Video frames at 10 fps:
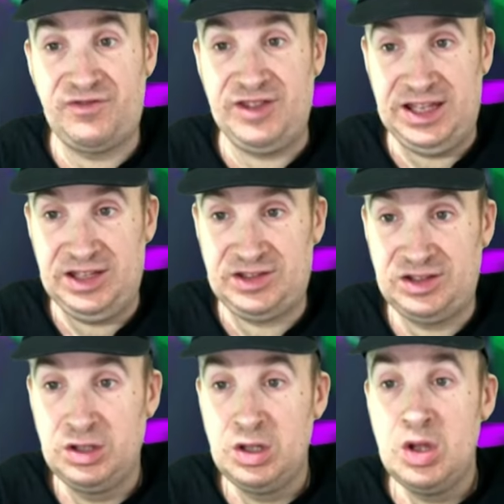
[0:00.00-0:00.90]

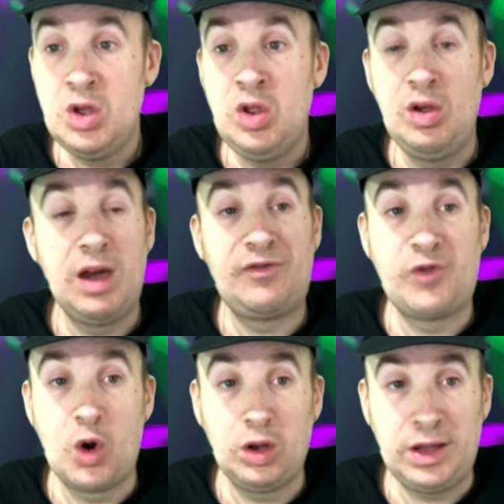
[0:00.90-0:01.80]
feat, you have
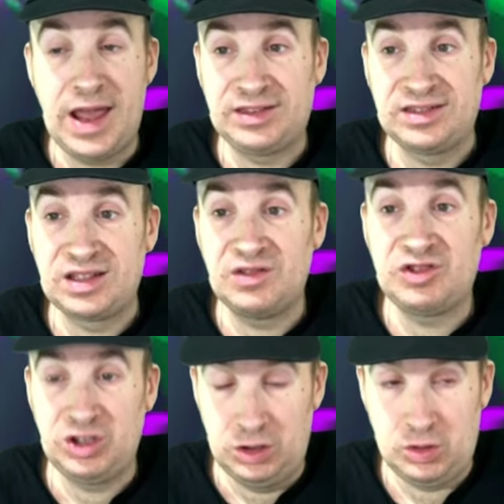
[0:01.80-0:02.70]
4 legs instead of
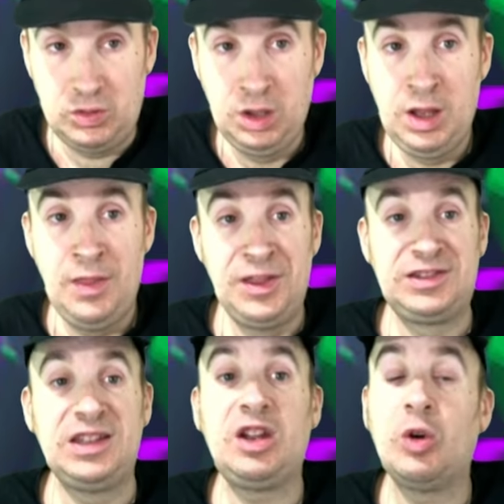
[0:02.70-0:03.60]
2.
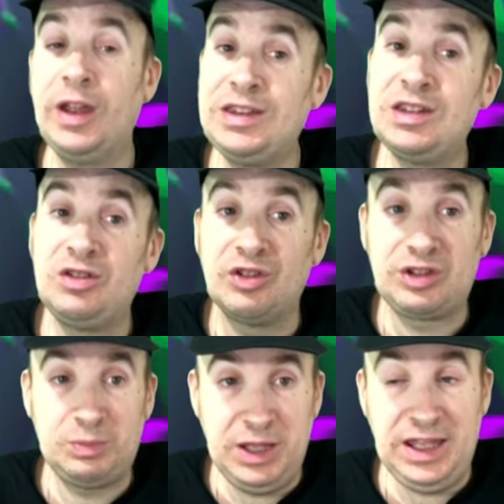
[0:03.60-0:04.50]
This increases your
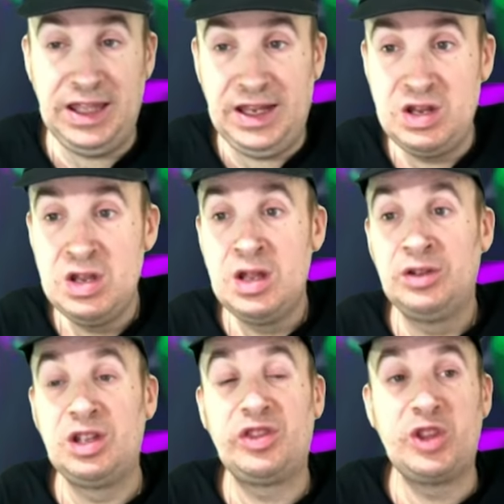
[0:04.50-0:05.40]
speed
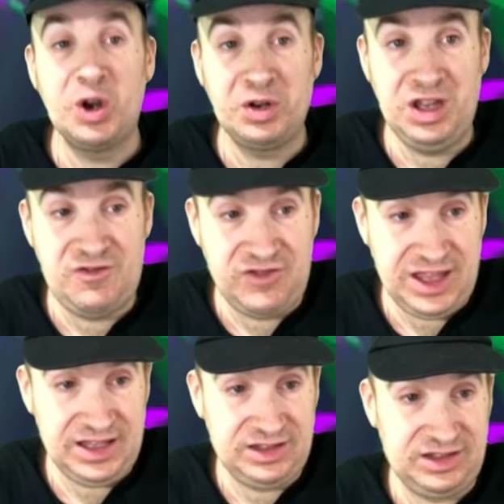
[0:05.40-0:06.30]
to 30
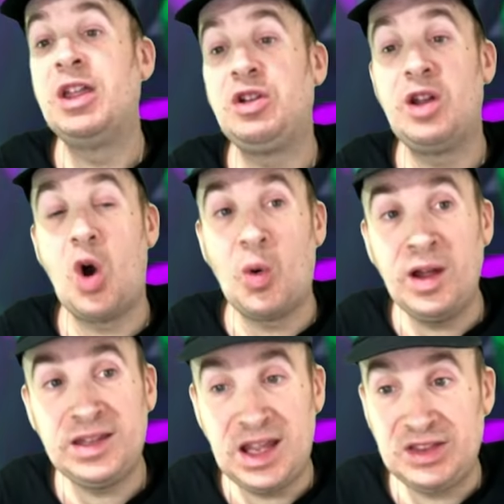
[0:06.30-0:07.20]
feet. But you can
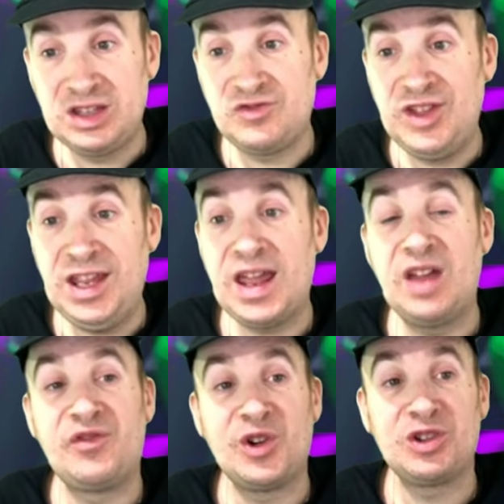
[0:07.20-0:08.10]
only take this feat
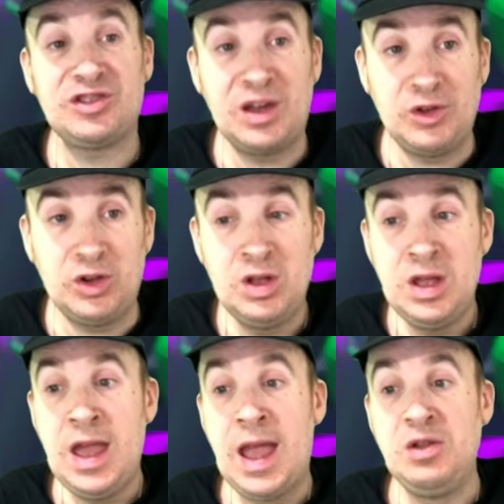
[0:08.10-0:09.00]
at first level,
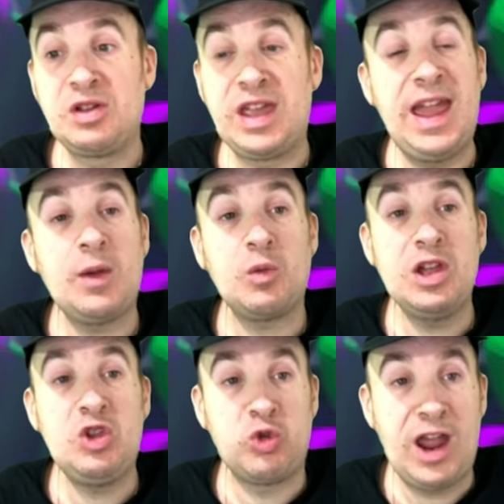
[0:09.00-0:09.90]
and you can't
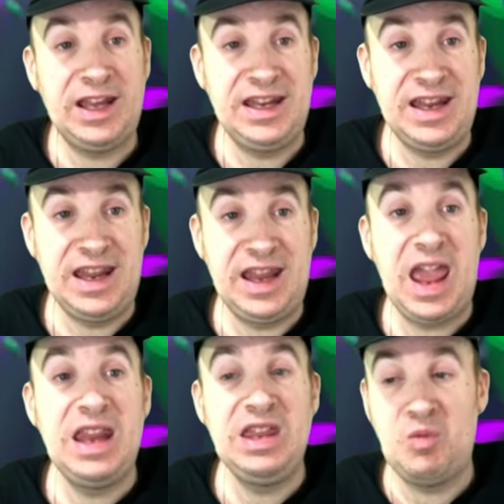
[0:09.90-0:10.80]
retrain it in
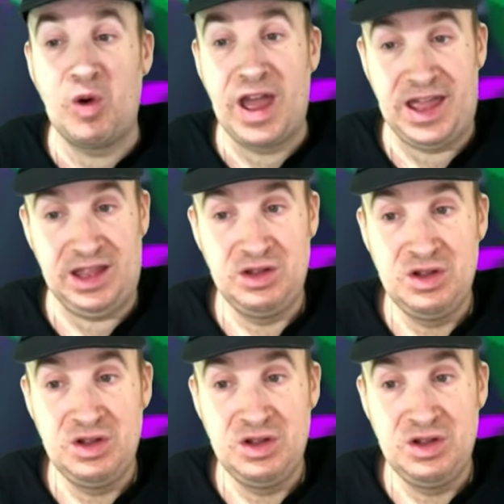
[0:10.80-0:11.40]
any way,